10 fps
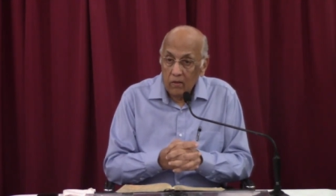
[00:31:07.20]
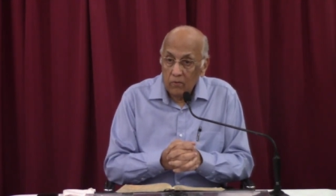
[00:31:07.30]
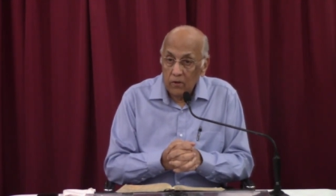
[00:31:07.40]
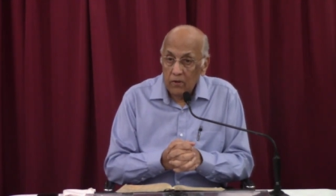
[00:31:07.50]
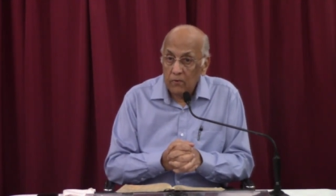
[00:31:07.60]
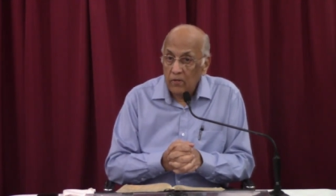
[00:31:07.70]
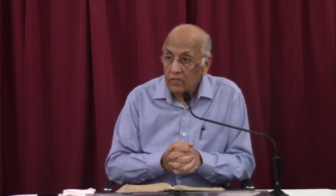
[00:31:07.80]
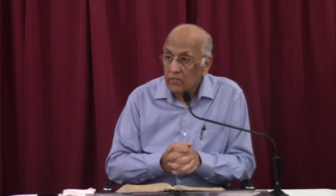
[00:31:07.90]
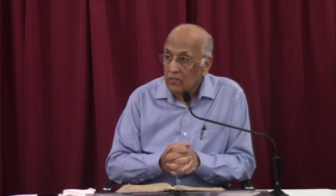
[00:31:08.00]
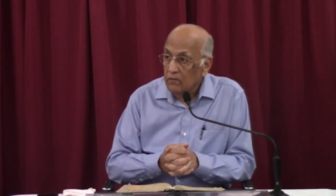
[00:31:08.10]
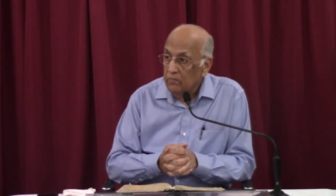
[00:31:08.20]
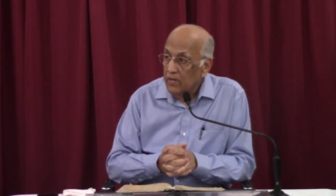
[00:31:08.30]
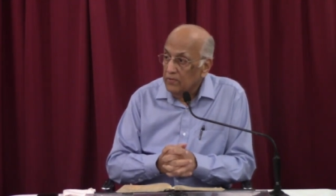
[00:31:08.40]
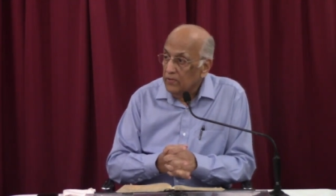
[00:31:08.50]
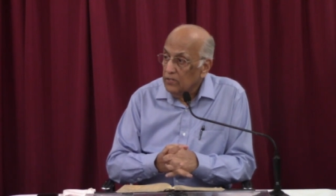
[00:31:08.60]
What you want is a good
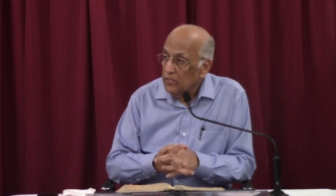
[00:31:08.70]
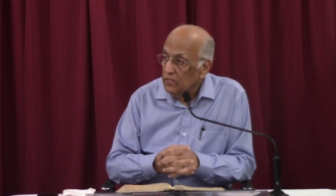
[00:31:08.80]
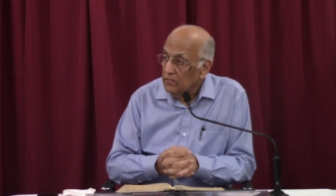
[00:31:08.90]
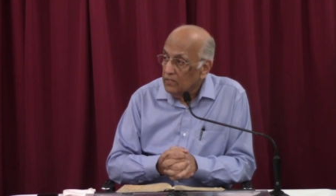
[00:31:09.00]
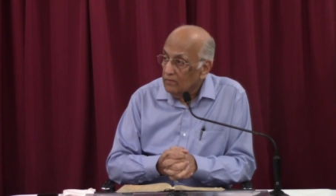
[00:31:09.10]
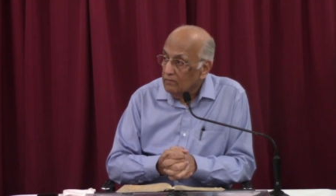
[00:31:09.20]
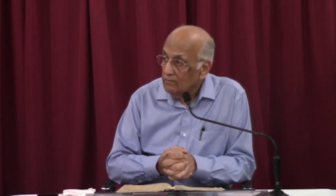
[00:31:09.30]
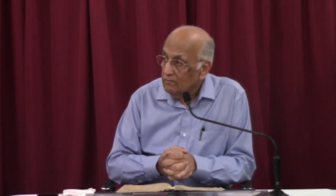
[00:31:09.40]
place for your children.